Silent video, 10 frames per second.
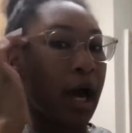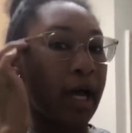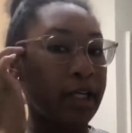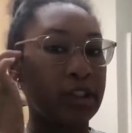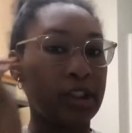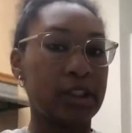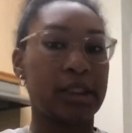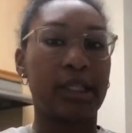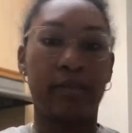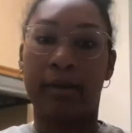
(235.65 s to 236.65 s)
I usually just
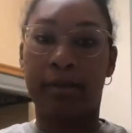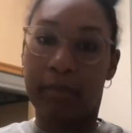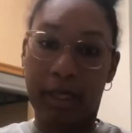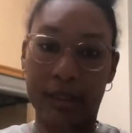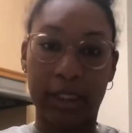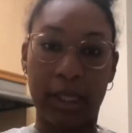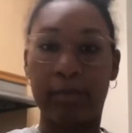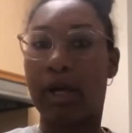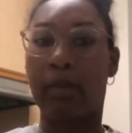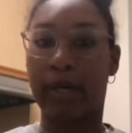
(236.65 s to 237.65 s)
leave it until I'm
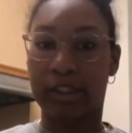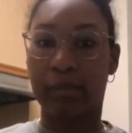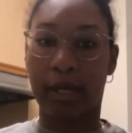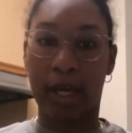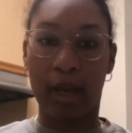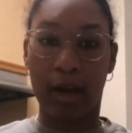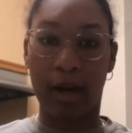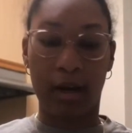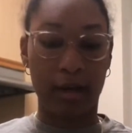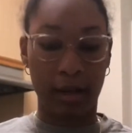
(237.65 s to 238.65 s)
done washing my
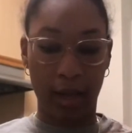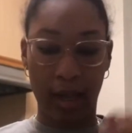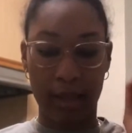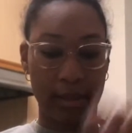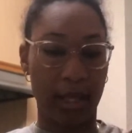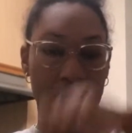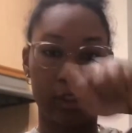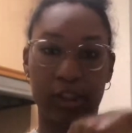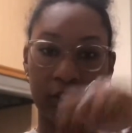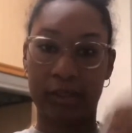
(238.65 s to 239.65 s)
hair, and then
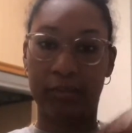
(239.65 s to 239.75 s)
just